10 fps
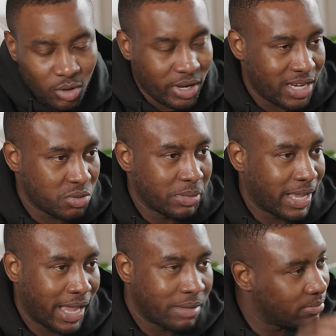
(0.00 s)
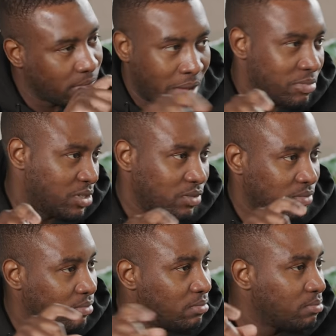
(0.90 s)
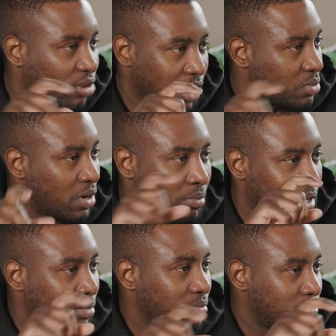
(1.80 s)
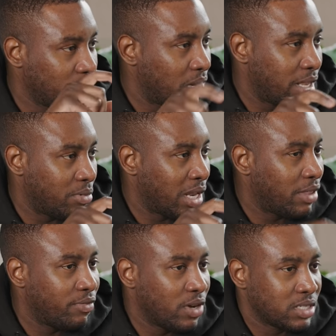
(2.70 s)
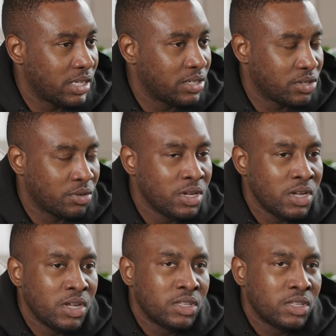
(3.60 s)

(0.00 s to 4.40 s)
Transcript: long hair swimming cap, Amazon products were coming up. They were like the first link. So